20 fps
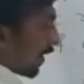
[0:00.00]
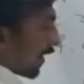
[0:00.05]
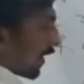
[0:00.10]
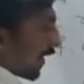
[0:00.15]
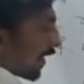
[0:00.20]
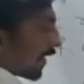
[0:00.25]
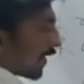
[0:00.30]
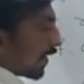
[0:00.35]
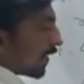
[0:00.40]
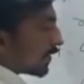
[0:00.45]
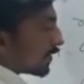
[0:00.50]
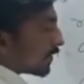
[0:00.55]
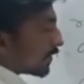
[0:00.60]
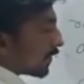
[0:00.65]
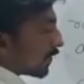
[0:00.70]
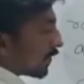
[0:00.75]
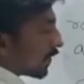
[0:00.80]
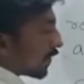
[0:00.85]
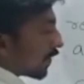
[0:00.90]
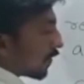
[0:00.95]
a
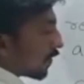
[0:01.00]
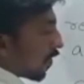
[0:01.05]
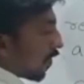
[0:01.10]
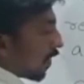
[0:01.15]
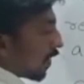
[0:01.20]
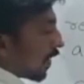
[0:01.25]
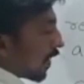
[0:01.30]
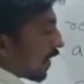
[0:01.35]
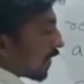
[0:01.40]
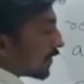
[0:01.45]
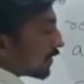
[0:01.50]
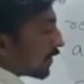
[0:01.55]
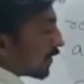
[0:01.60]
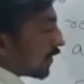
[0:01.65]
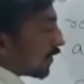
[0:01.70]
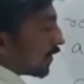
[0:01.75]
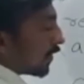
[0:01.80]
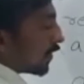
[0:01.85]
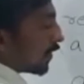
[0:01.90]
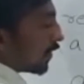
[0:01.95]
is called
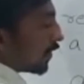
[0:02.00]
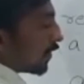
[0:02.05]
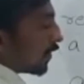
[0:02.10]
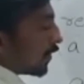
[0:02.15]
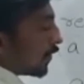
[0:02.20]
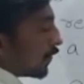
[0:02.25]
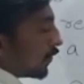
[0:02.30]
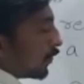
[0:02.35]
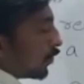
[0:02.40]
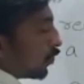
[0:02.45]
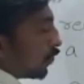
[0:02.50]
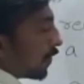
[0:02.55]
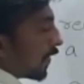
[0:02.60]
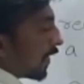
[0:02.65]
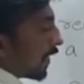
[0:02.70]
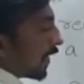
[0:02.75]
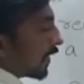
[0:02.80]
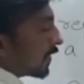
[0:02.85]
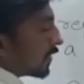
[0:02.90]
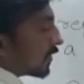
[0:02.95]
as
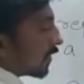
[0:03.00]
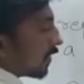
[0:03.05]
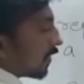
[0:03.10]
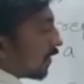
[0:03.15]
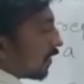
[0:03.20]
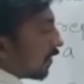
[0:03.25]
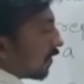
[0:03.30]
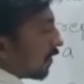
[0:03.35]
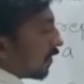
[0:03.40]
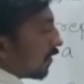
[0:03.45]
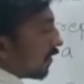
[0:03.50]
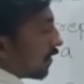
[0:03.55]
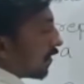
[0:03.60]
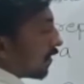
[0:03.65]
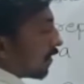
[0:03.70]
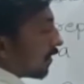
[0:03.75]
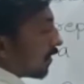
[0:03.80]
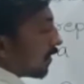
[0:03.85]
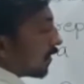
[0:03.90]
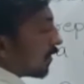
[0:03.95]

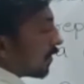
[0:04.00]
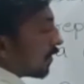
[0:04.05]
numerator.